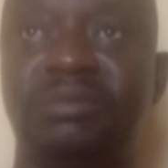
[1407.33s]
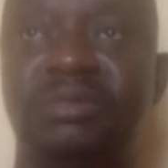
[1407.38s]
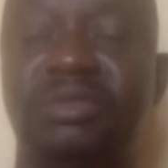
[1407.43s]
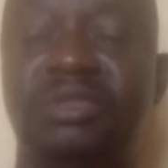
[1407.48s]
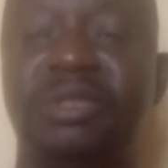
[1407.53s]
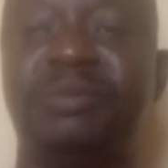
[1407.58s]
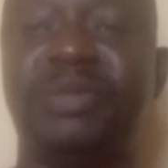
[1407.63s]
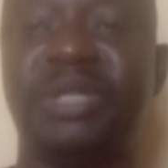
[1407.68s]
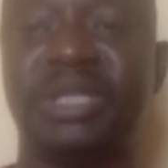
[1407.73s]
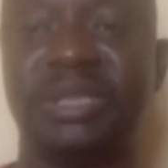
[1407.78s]

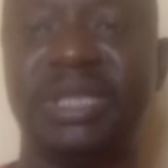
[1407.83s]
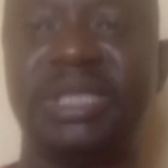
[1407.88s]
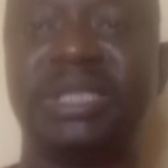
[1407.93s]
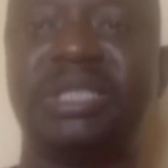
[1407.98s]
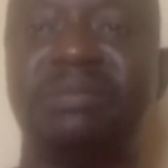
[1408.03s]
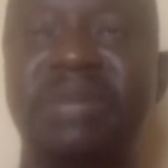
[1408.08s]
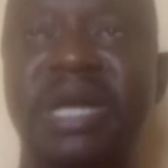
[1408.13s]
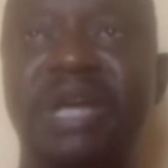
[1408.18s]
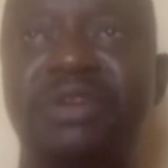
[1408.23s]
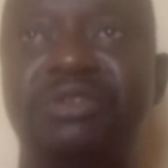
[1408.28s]

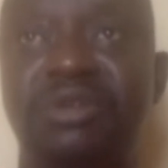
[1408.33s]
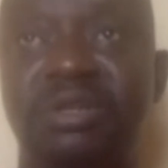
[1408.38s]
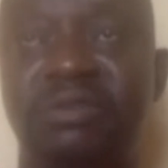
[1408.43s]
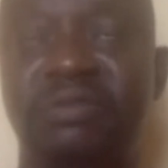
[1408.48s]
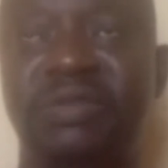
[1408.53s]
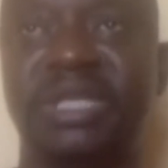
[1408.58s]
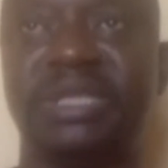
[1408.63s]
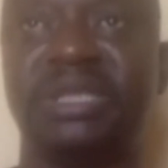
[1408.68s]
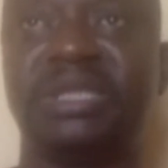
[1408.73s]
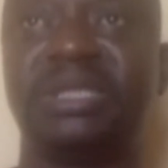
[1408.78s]
representing my
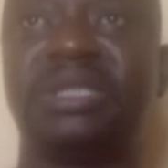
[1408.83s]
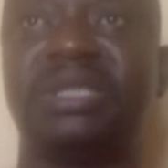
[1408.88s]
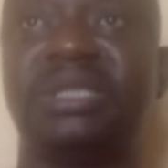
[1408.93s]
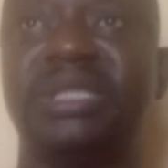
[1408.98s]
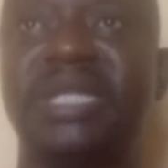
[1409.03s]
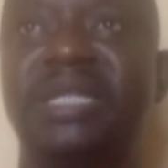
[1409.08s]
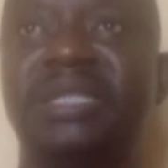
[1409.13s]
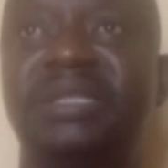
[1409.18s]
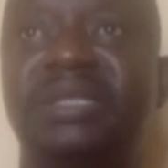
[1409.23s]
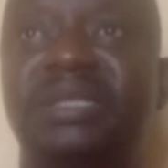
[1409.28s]
university,
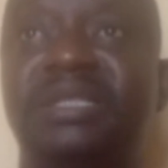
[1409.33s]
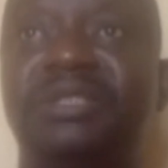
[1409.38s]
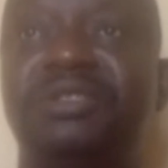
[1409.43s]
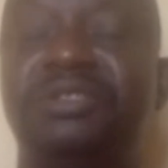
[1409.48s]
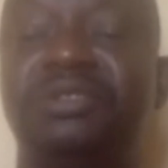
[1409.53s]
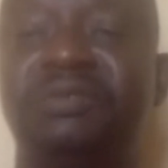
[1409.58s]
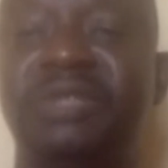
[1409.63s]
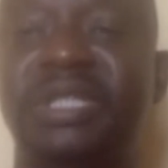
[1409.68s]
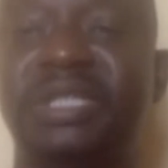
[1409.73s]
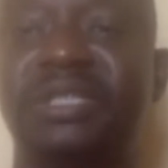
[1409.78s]
that is
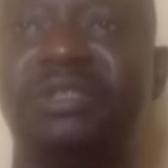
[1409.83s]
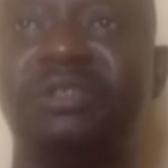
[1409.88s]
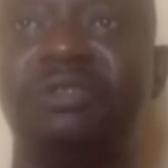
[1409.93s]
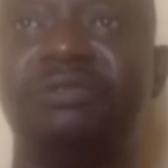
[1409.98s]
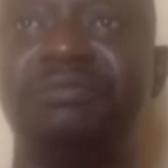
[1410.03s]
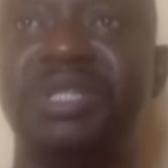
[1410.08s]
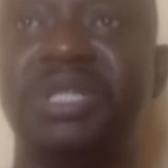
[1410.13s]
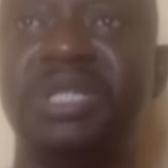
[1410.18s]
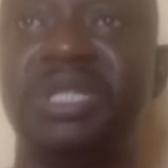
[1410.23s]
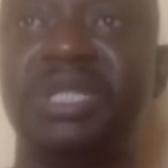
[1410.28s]
University
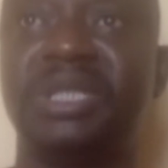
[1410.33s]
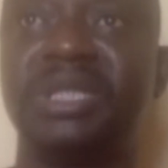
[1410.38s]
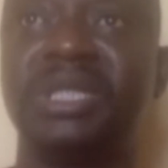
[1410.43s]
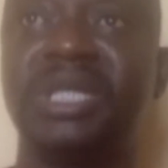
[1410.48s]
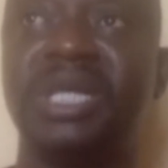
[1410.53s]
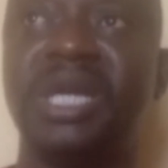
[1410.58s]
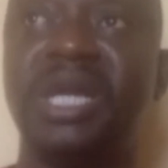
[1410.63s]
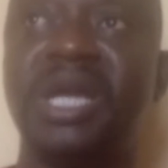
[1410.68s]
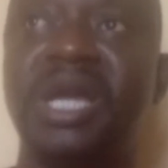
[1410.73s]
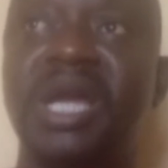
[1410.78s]
of Benin,
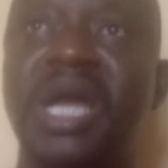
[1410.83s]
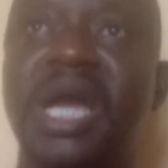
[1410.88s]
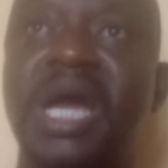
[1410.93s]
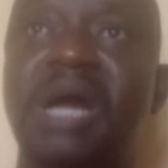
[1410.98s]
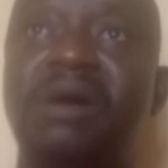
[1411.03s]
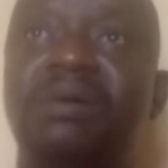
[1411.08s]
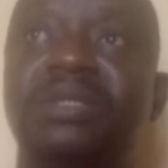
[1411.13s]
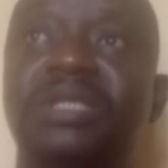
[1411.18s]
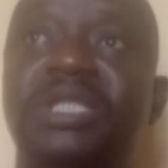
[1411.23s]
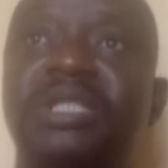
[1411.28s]

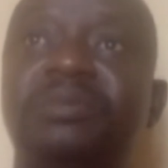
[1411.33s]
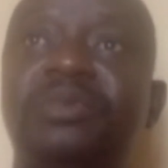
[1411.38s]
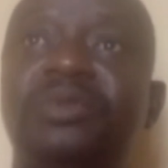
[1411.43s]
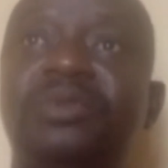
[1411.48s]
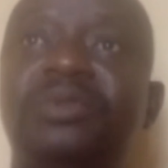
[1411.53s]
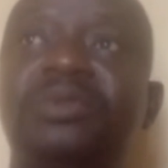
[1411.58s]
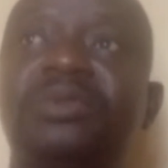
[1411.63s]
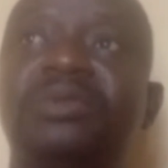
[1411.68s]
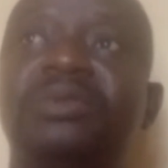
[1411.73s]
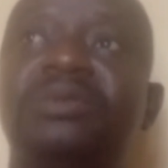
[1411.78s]
I was able